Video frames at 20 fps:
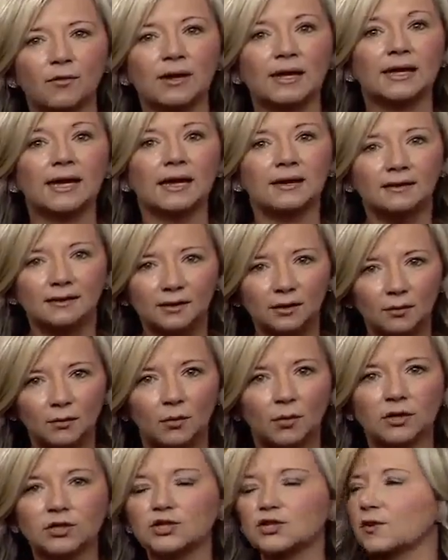we get a little
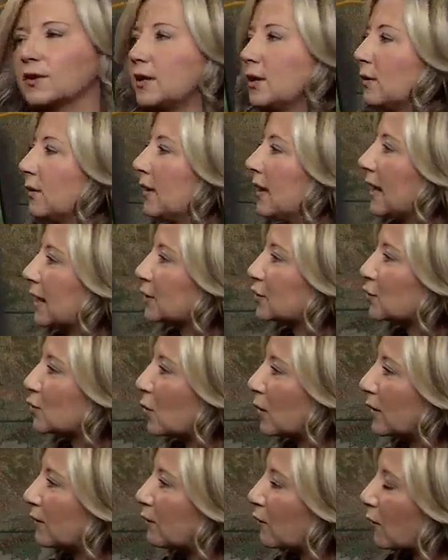moisture here in the next
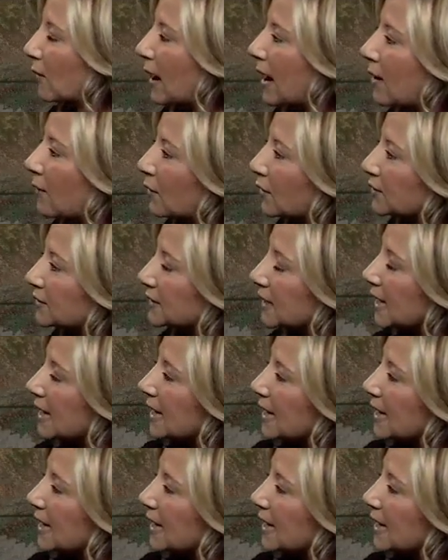24 hours,